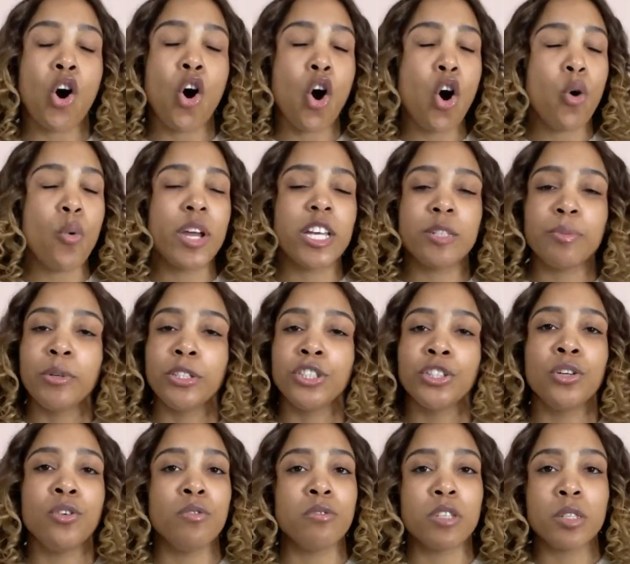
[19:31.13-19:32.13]
Always put your
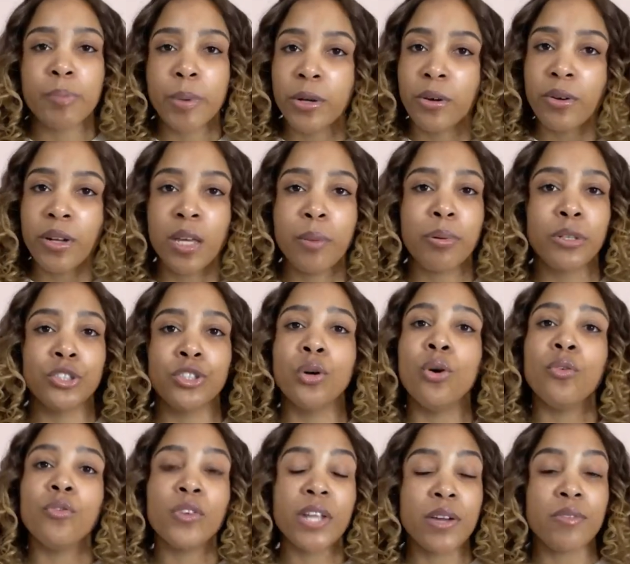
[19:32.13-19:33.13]
own spin on it, put your
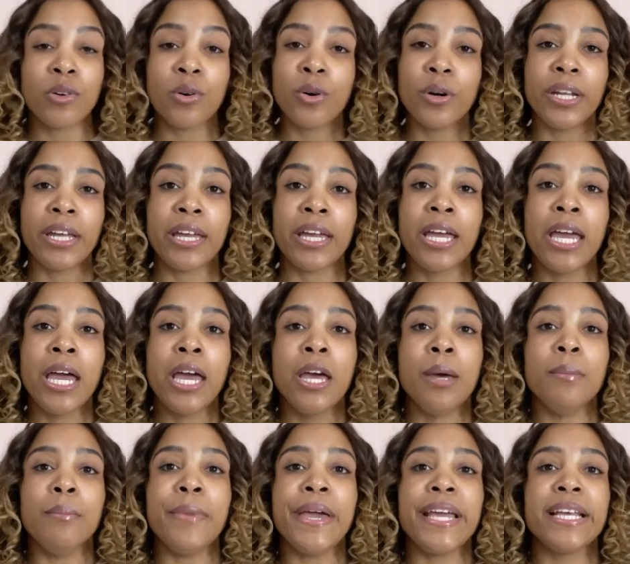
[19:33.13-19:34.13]
own flavor on it,
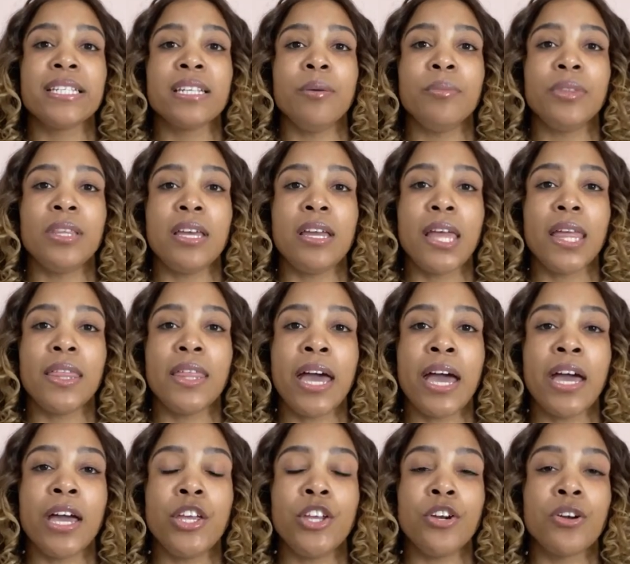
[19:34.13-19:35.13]
make something
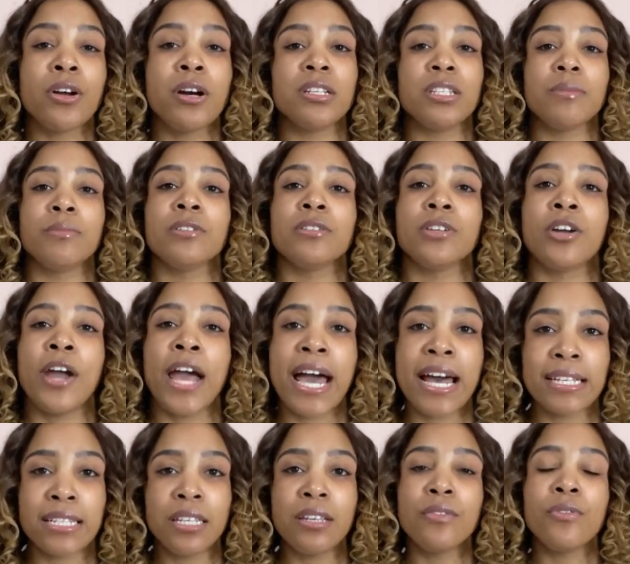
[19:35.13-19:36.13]
that your customers are
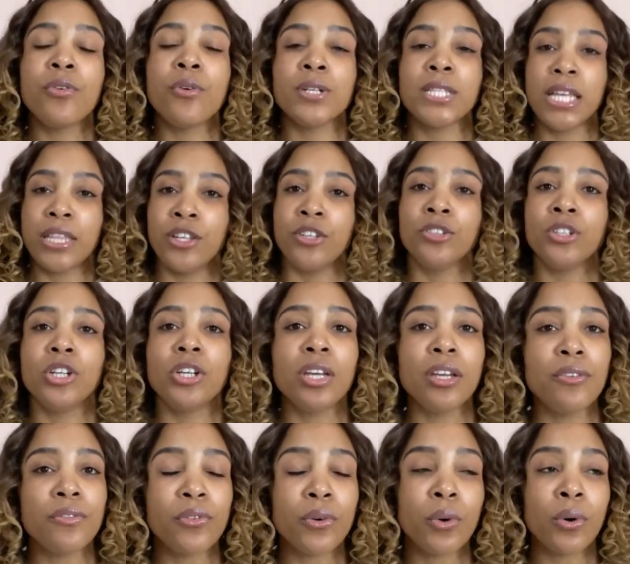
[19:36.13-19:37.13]
asking for, that they're
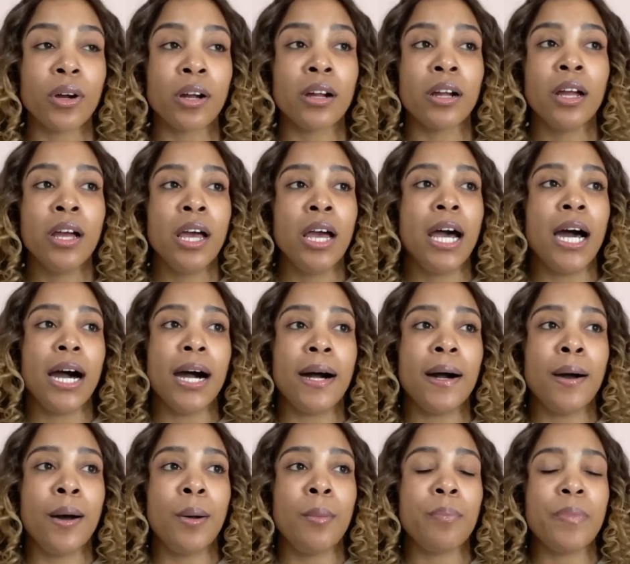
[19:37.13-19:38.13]
looking for,
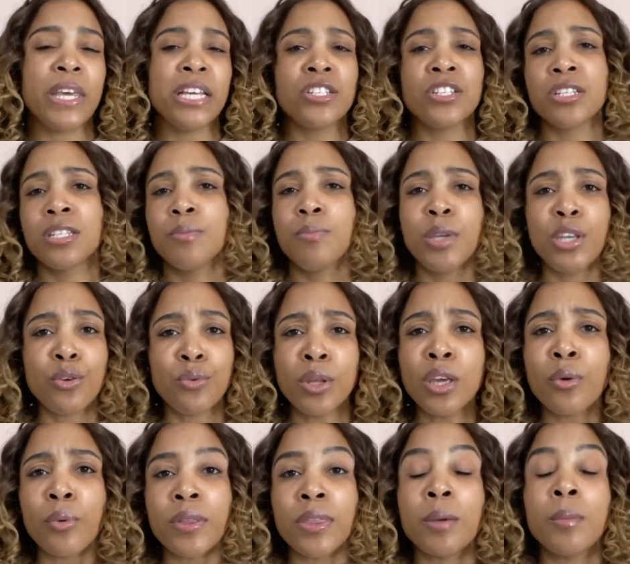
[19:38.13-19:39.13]
um, and just be
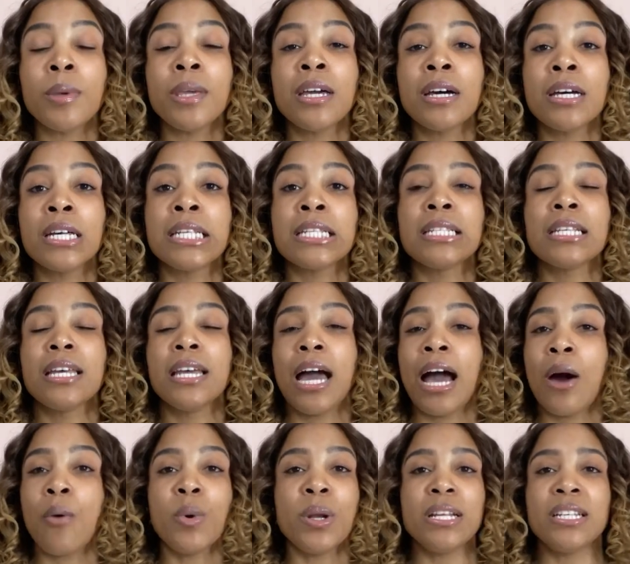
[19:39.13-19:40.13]
unique with it, because
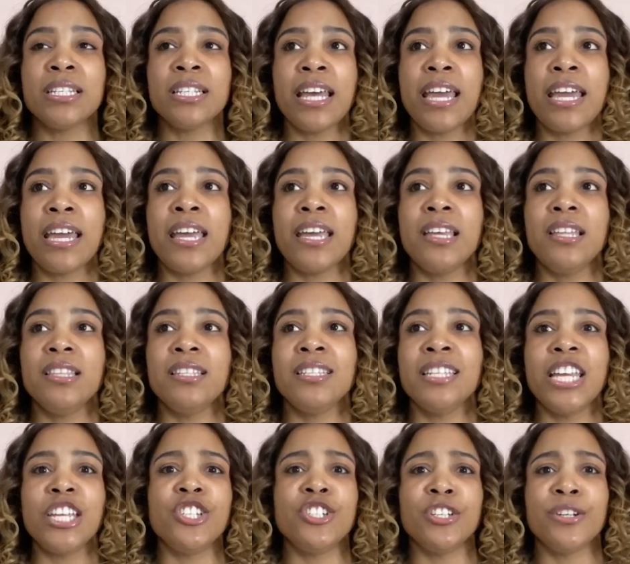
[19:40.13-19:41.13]
I wouldn't say
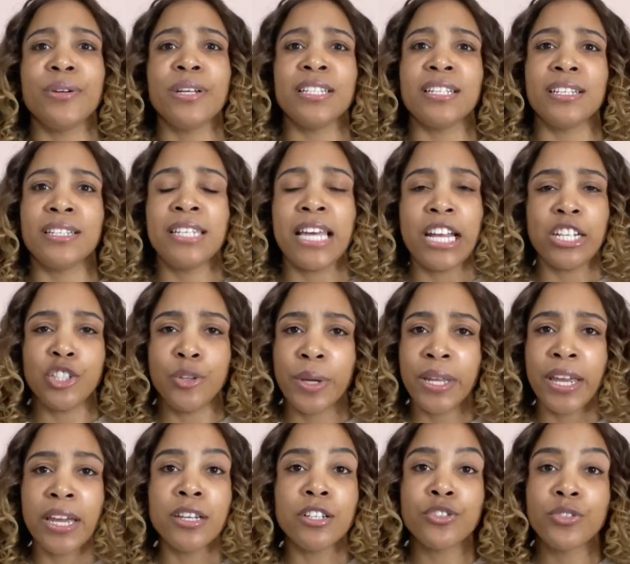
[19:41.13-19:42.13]
stationery is a saturated
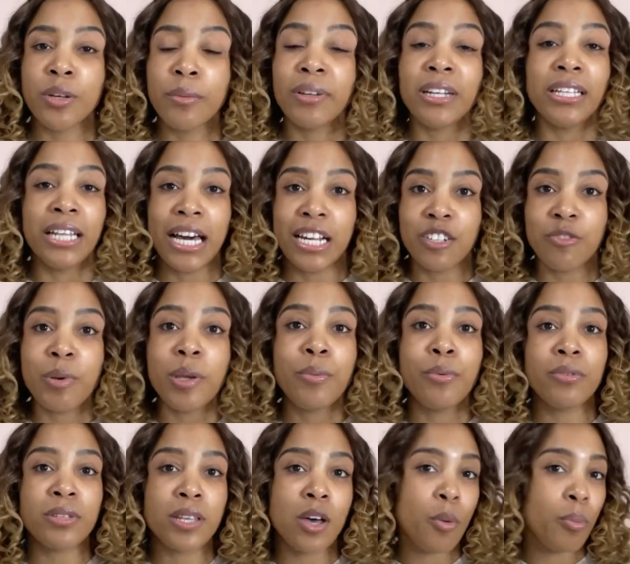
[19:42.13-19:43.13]
industry, but a lot of people
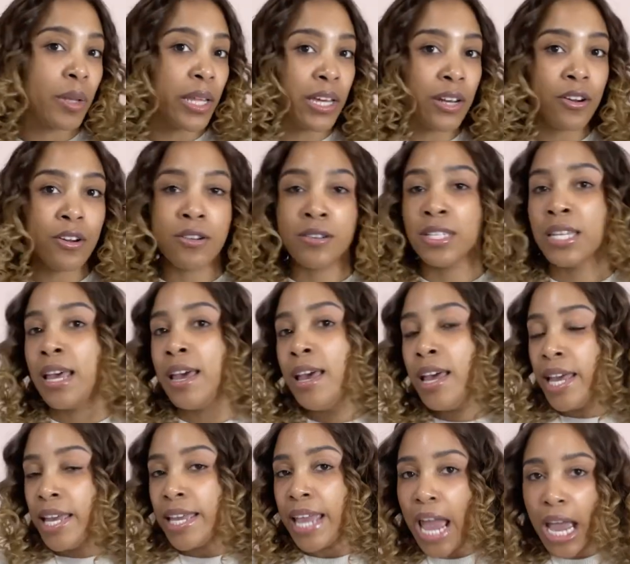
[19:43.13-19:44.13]
sell planners
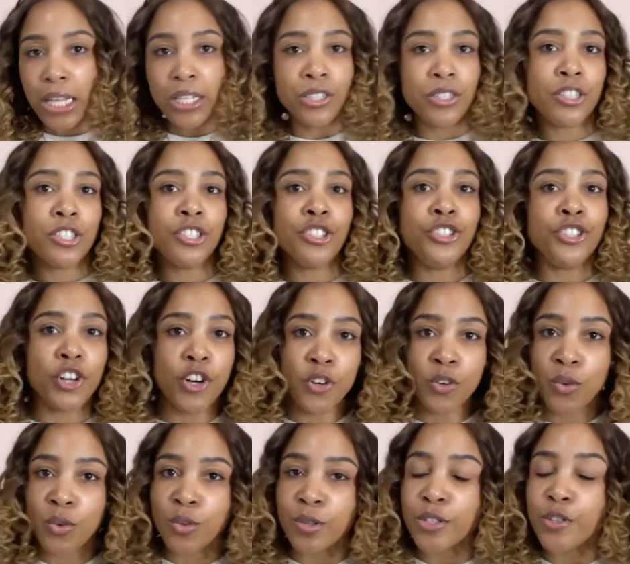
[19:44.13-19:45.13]
calendars,
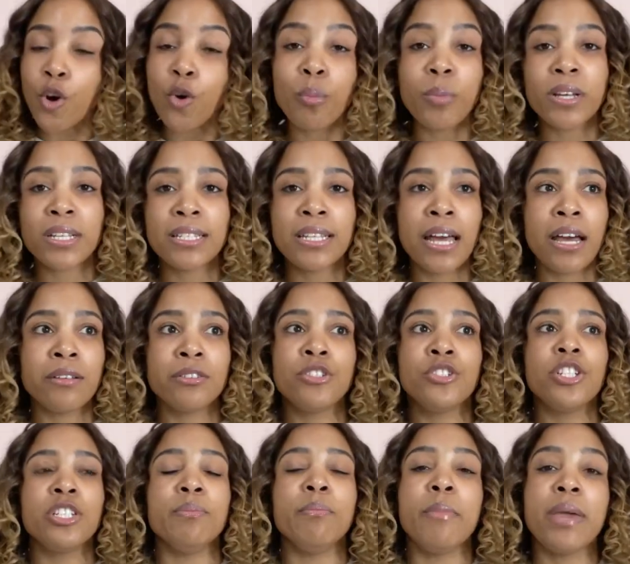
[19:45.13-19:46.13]
journals, notebooks now. So
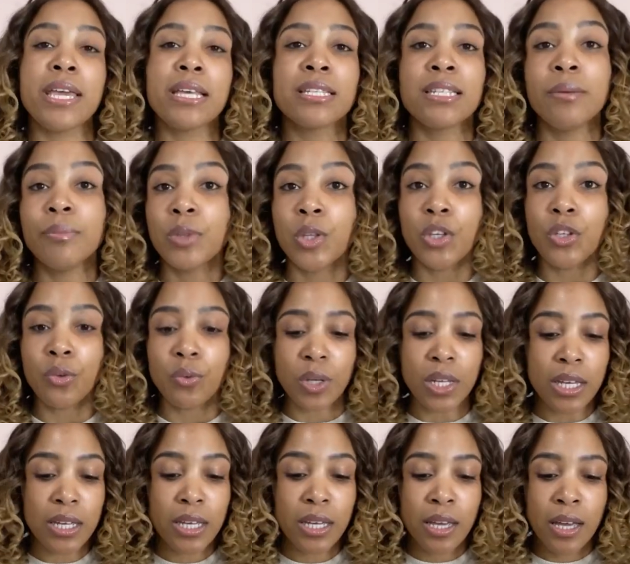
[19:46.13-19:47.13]
just make something
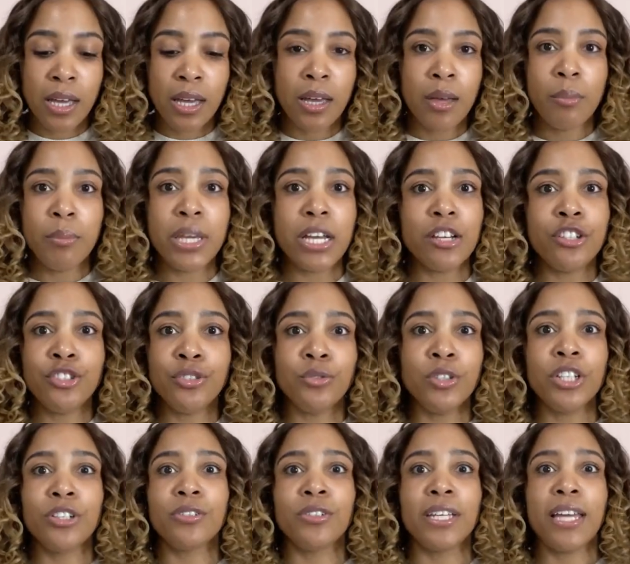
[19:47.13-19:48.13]
unique, because you
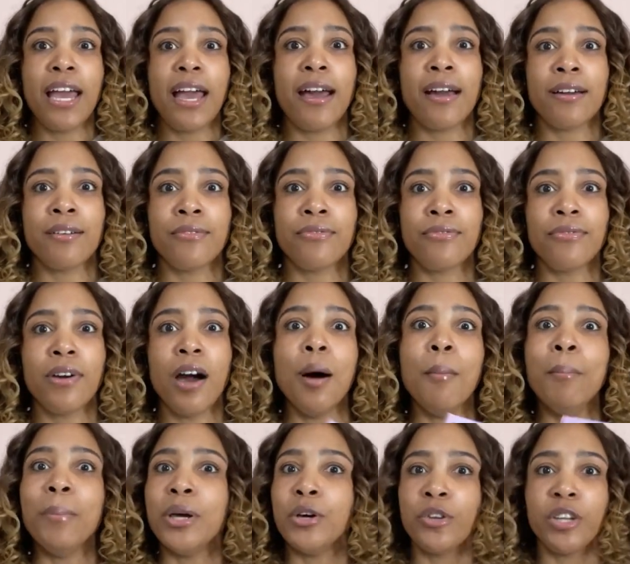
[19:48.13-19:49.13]
literally have a
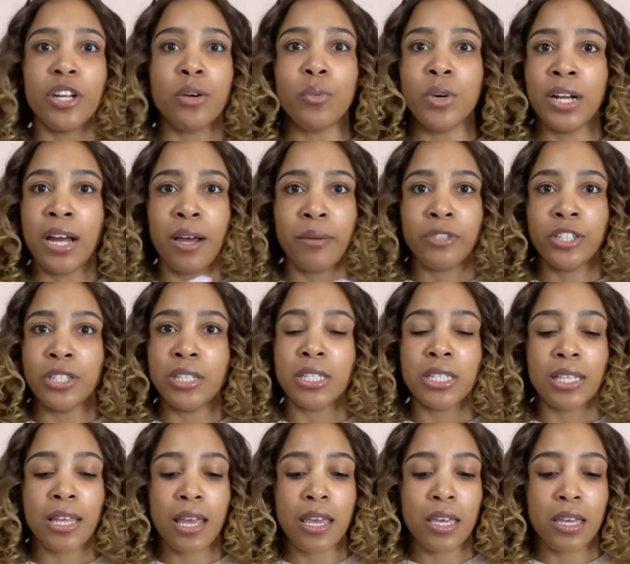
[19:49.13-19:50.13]
million and one options.
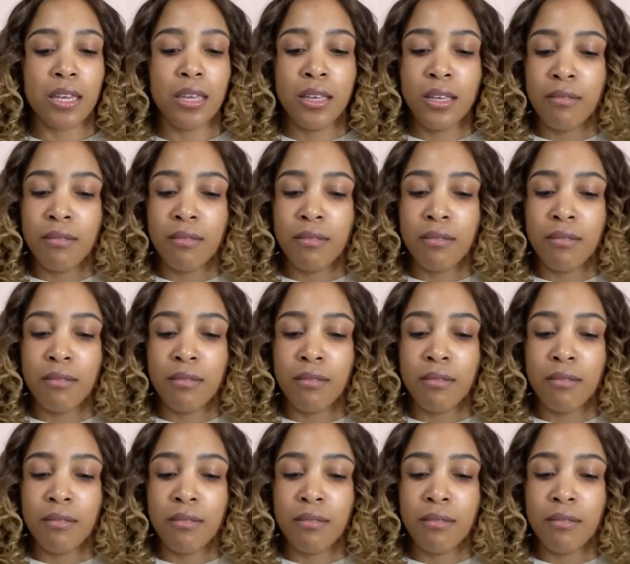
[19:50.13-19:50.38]
Like,